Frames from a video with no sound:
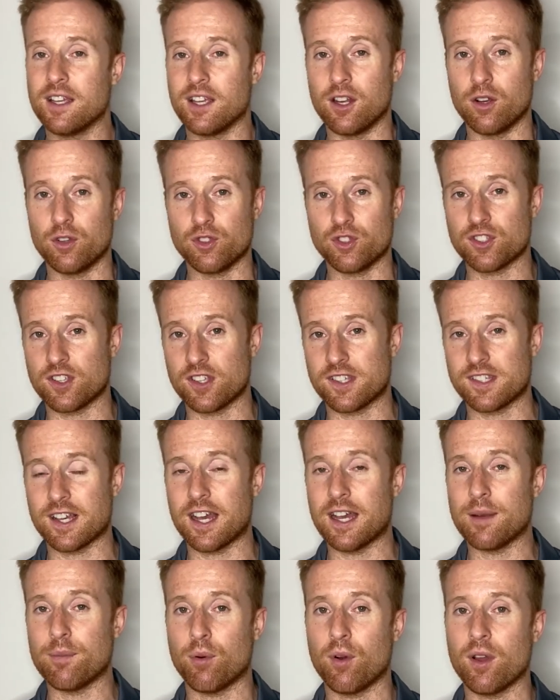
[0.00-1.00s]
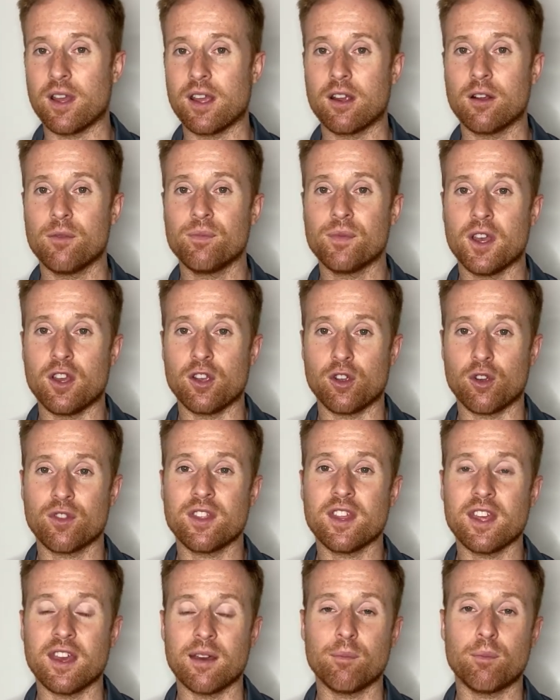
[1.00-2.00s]
you know, just a side point here, you're
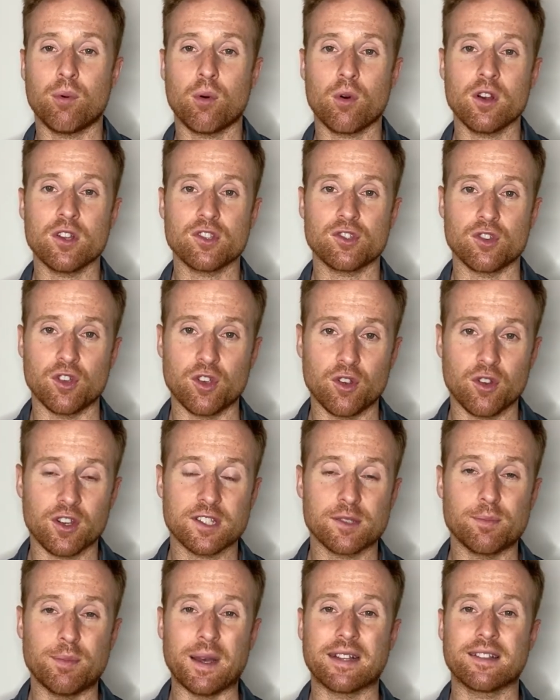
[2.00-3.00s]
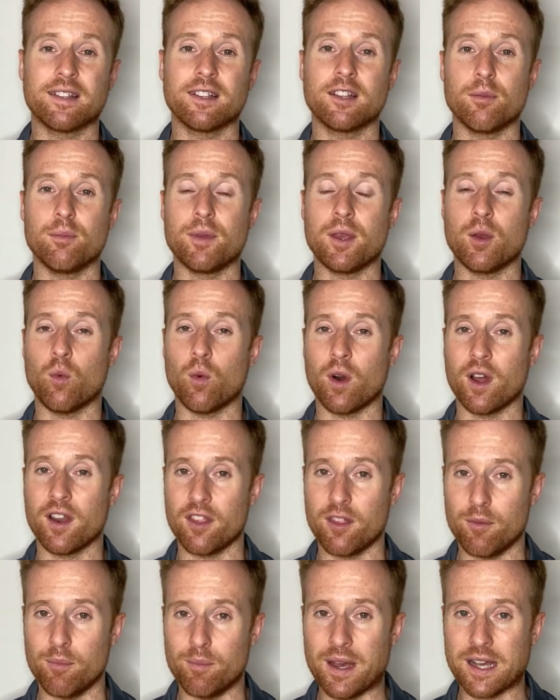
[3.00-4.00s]
the import, so you're expected to be one
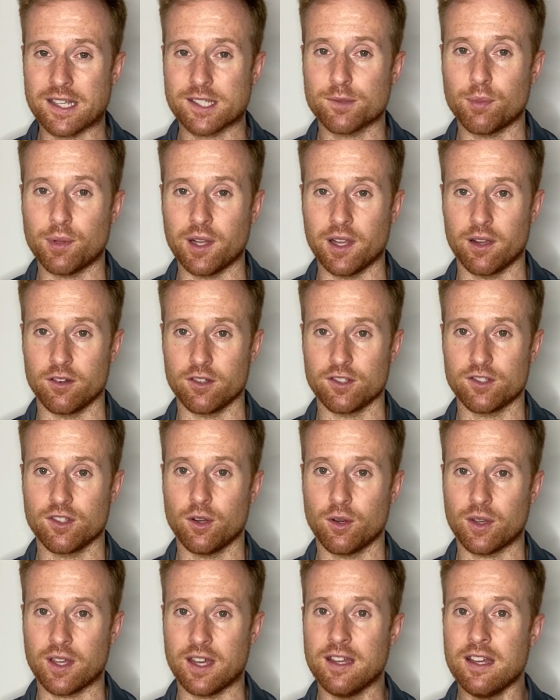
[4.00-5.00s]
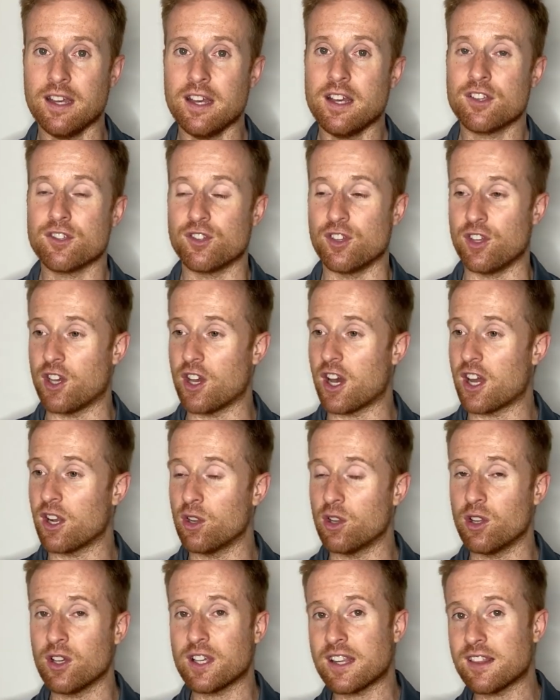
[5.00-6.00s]
of the best players, okay? So you gotta
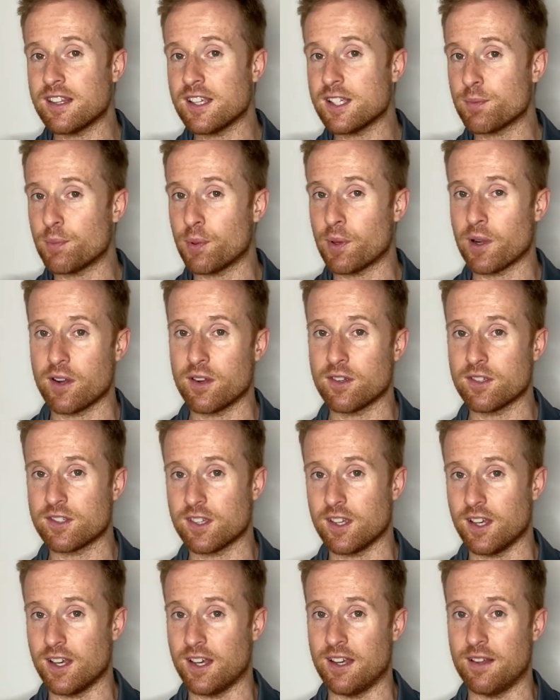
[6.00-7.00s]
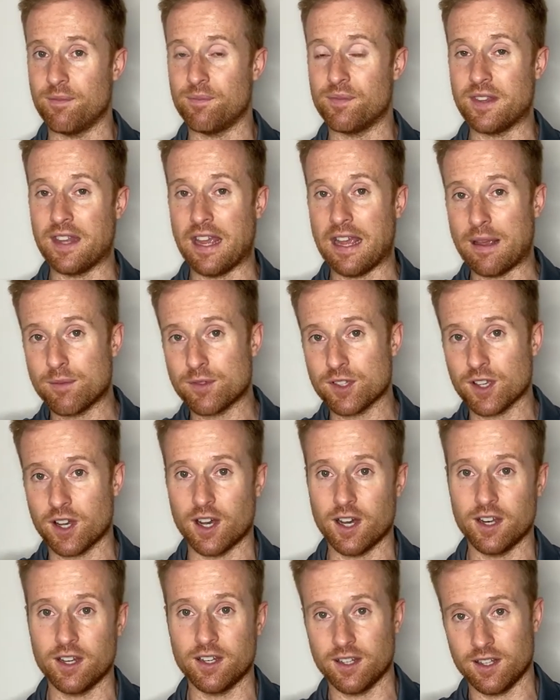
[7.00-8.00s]
look at these players' names
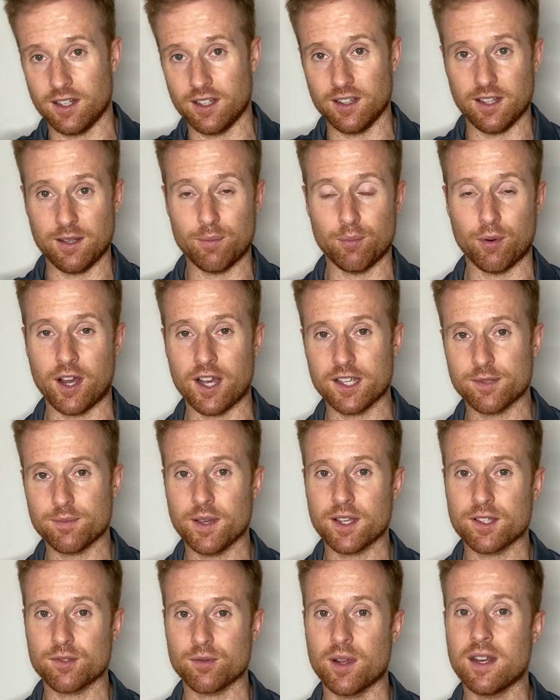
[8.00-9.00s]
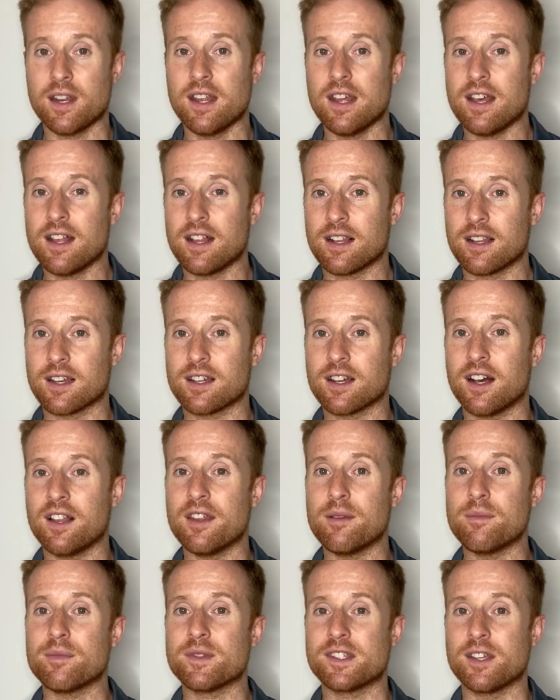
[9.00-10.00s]
on Elite Prospects, right? Click on
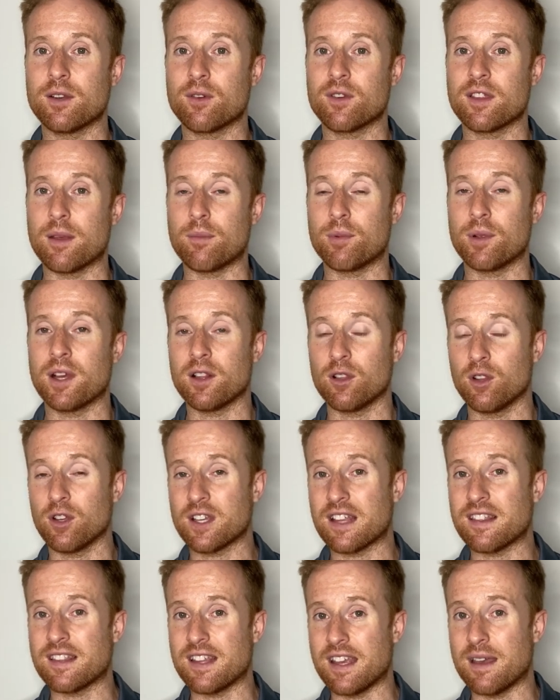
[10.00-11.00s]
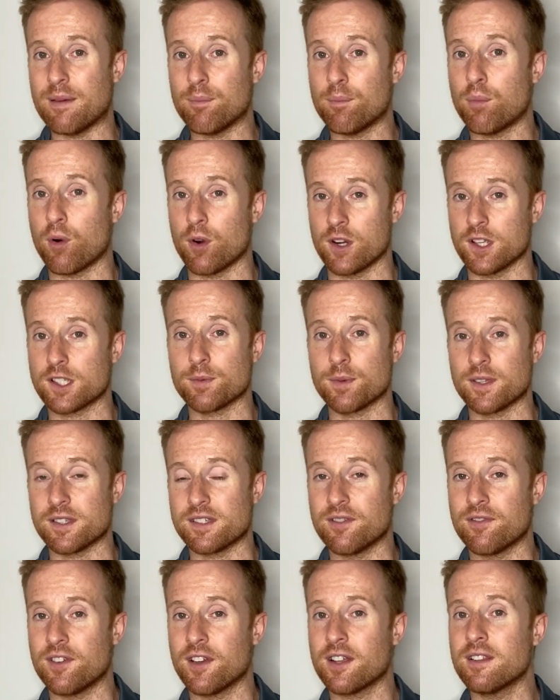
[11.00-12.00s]
them, see where they played, look at the import
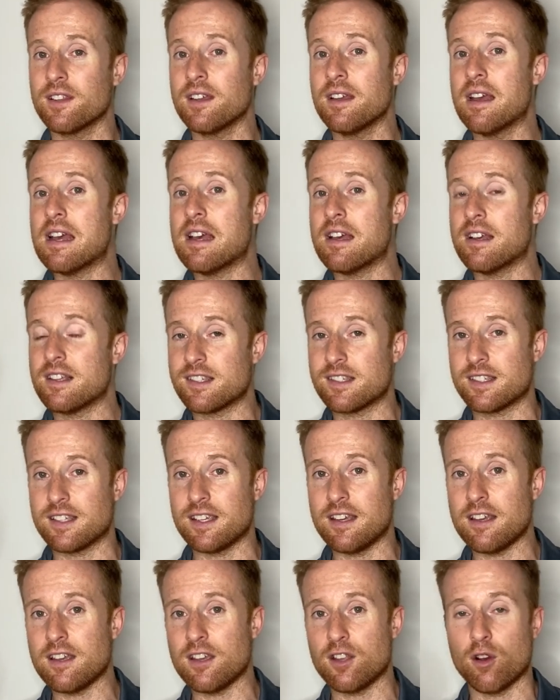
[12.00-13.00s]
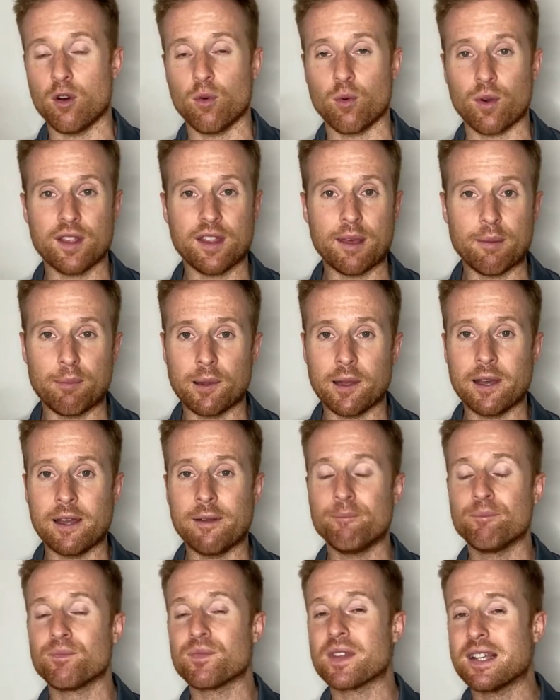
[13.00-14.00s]
specifically, see, you know, where they
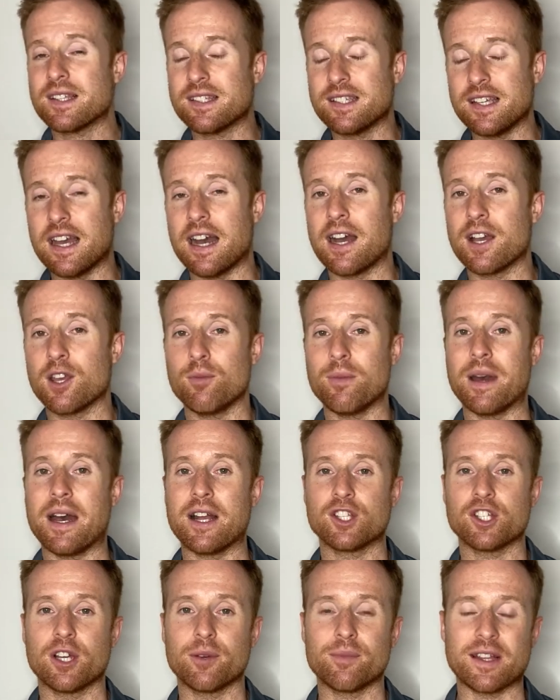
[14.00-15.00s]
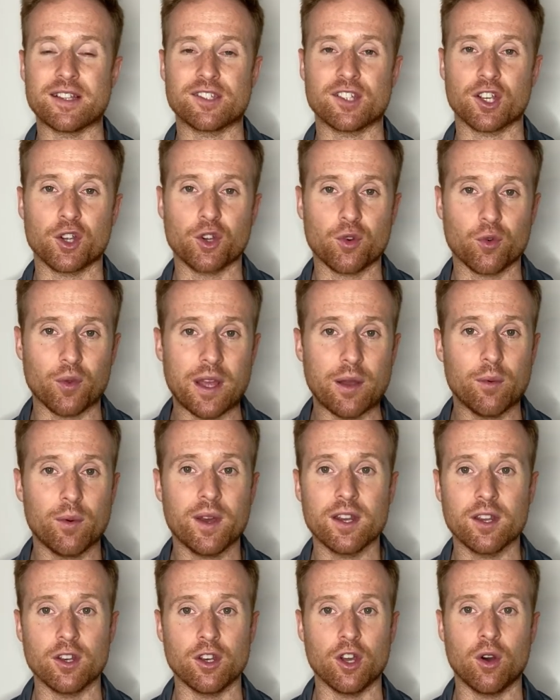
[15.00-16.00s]
played, see how you match up. That's a great
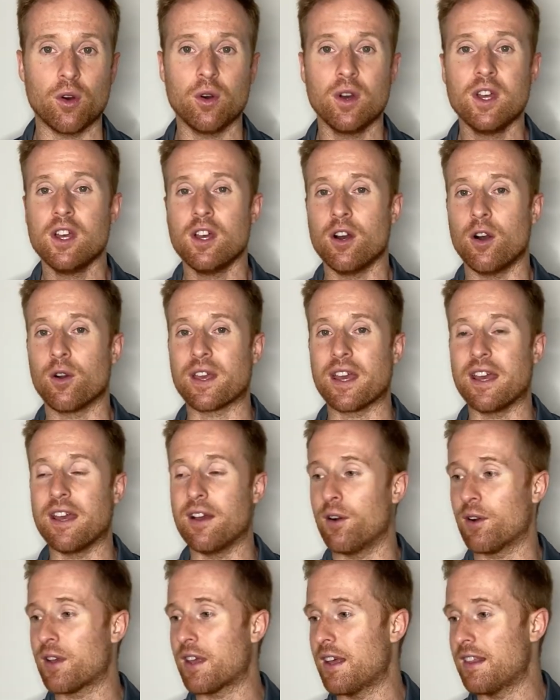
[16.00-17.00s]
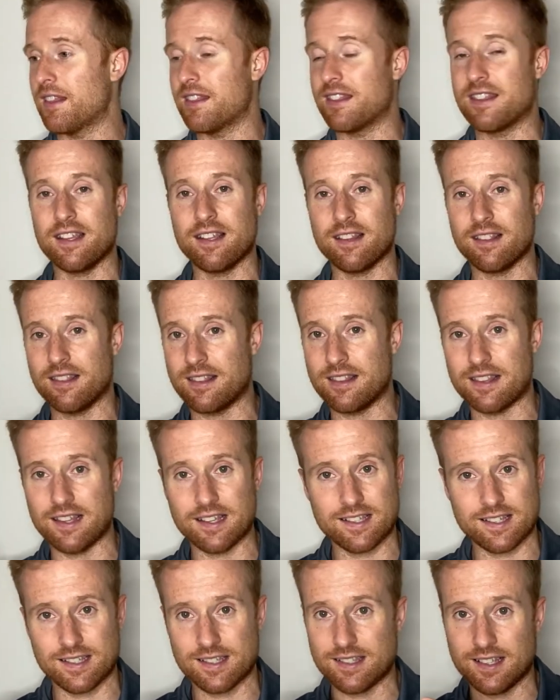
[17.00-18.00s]
way to know, okay,
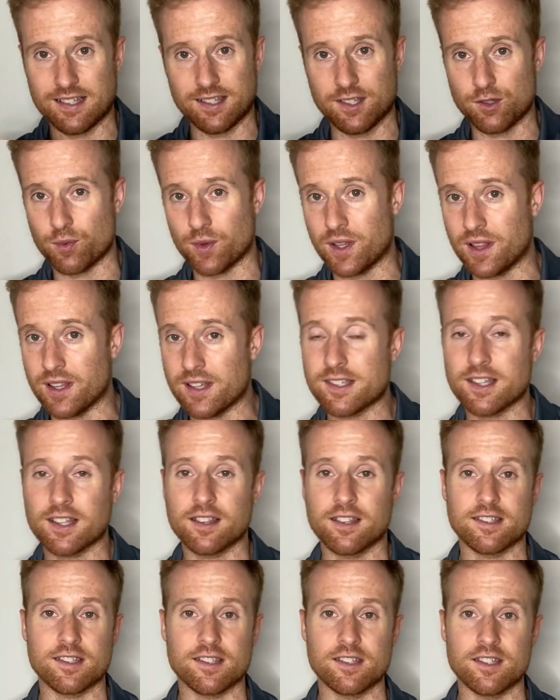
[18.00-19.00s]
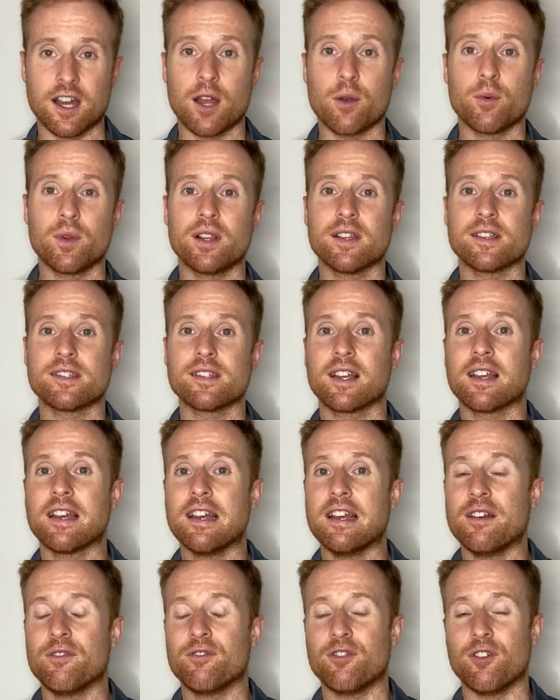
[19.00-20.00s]
this is realistic, this is not realistic.
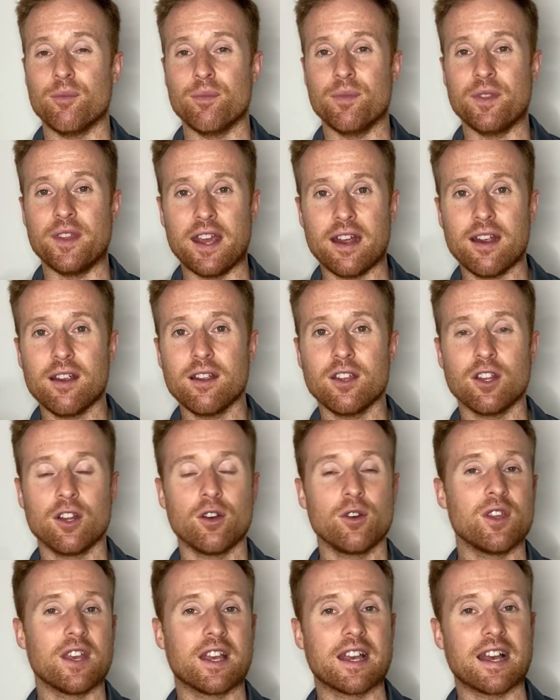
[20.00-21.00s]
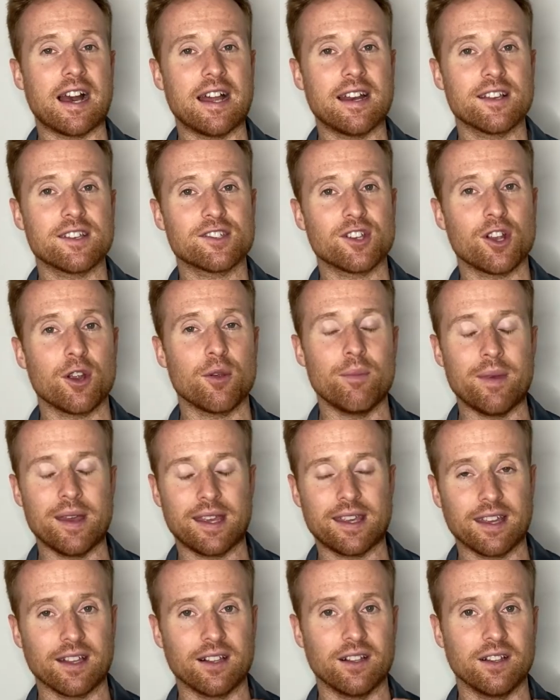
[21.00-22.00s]
From there, you know, you kinda start
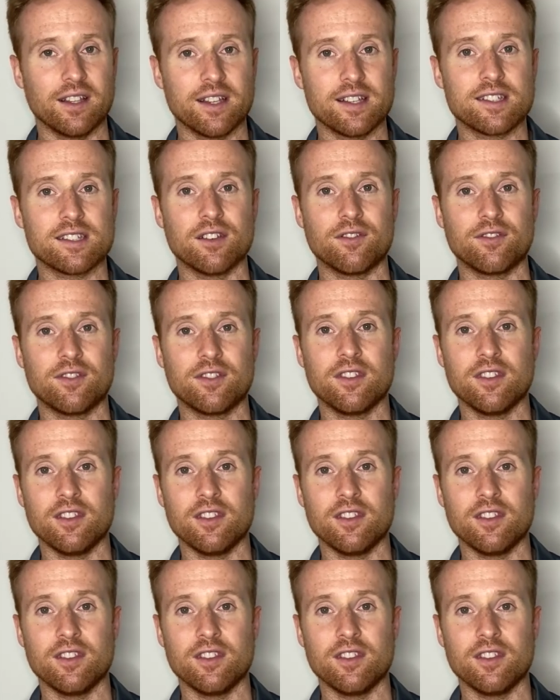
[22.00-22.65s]
making a list of